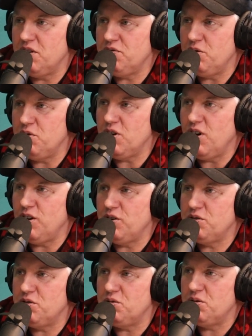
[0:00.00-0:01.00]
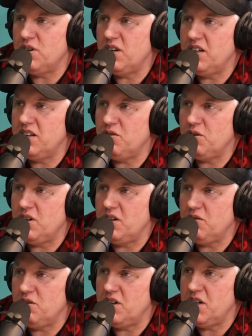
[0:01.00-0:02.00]
a phone call or two,
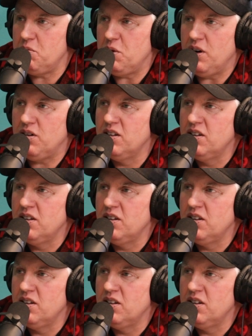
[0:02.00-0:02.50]
or an email.